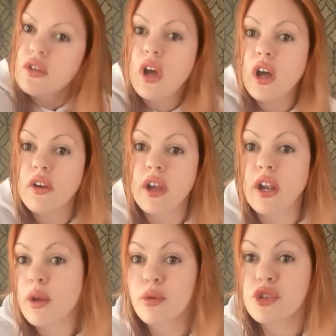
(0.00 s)
Alright, I
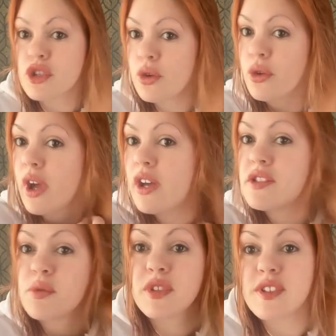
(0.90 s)
will show you guys
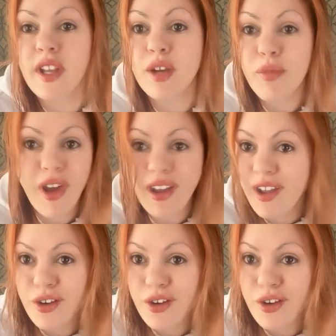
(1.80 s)
once I get my hair